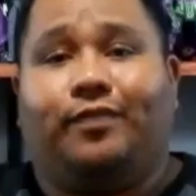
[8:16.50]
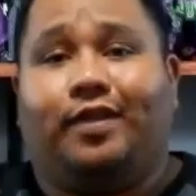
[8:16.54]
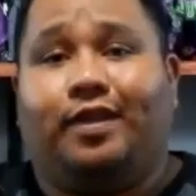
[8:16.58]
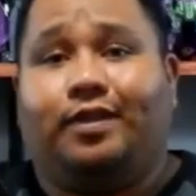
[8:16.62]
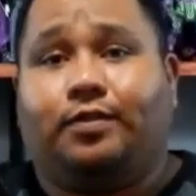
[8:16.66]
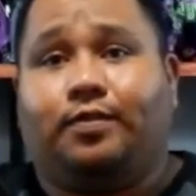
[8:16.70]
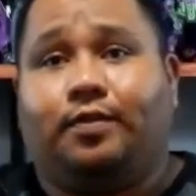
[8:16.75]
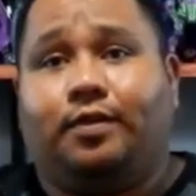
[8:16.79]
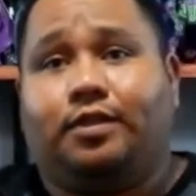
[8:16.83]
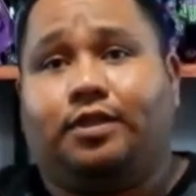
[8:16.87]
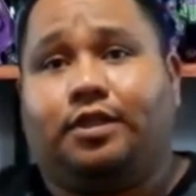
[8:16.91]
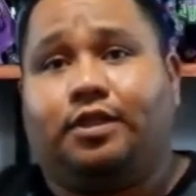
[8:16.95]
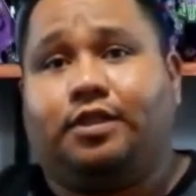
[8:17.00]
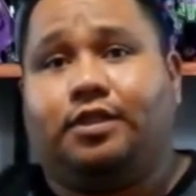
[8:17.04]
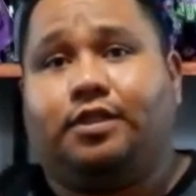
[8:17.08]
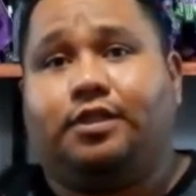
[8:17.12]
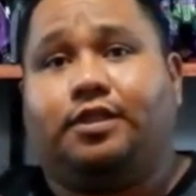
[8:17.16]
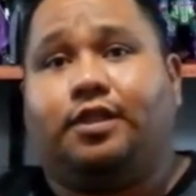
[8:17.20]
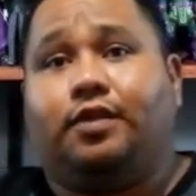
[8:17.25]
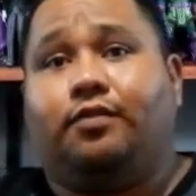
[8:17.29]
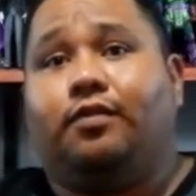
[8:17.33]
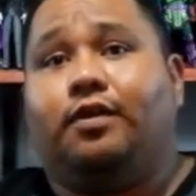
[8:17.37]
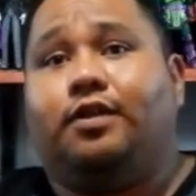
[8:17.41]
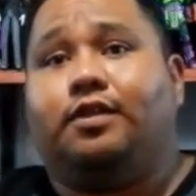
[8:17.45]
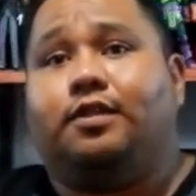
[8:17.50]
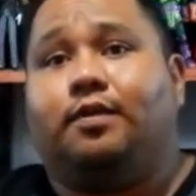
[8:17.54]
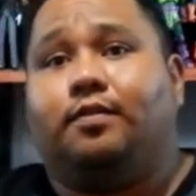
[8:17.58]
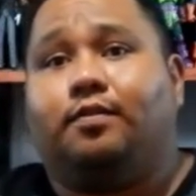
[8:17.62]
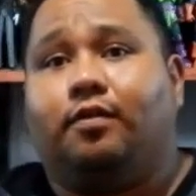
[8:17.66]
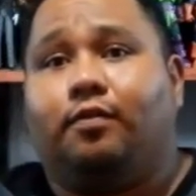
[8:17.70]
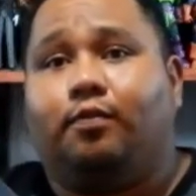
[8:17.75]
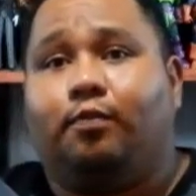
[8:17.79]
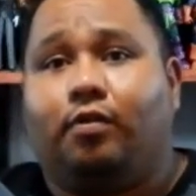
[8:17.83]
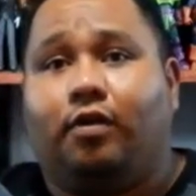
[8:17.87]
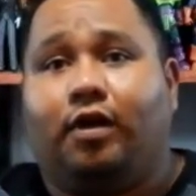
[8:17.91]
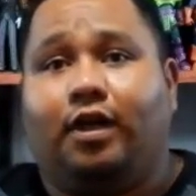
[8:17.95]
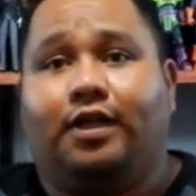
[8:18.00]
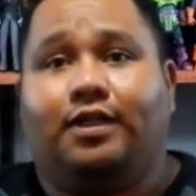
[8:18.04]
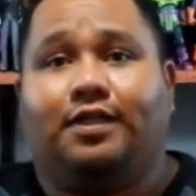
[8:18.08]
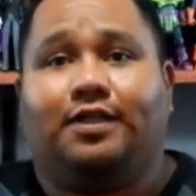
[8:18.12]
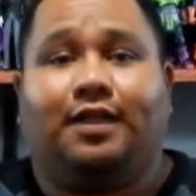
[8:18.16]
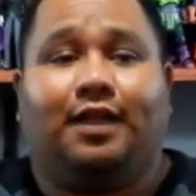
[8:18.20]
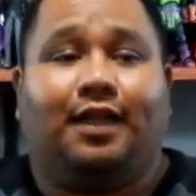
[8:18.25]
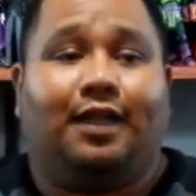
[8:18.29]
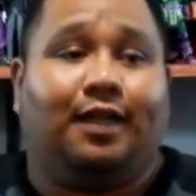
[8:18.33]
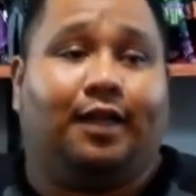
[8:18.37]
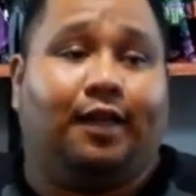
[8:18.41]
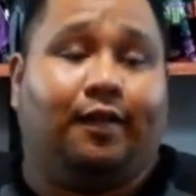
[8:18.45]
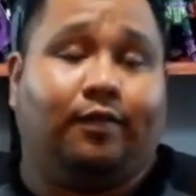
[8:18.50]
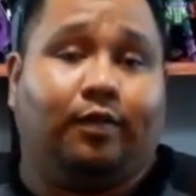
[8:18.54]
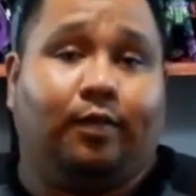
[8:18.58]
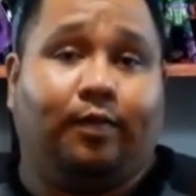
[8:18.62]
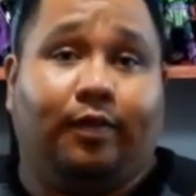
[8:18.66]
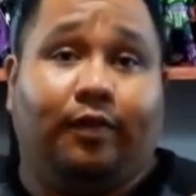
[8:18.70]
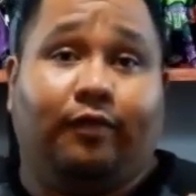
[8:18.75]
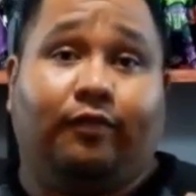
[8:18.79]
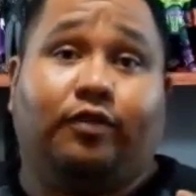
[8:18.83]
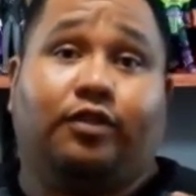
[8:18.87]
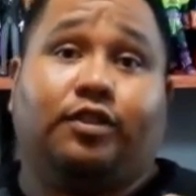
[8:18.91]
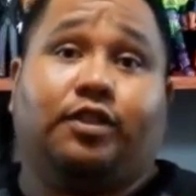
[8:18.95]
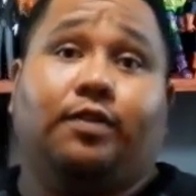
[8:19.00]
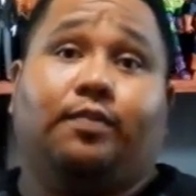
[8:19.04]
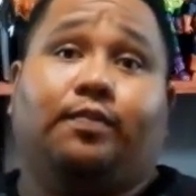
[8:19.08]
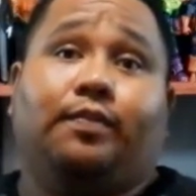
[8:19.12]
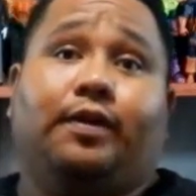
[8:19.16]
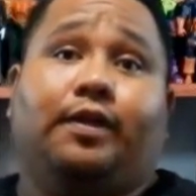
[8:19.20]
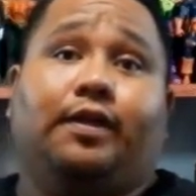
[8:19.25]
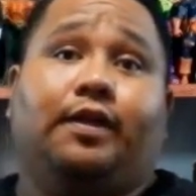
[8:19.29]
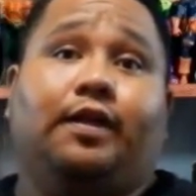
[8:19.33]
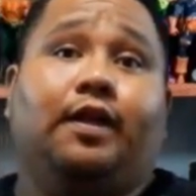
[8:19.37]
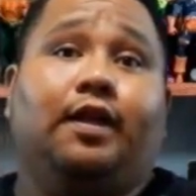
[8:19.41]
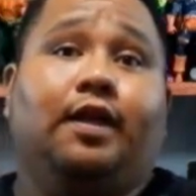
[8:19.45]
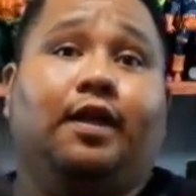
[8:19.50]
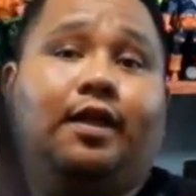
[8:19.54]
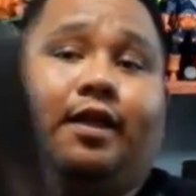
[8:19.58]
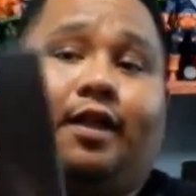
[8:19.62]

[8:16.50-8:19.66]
Especially since they raised up the price and I didn't have to pay for shipping.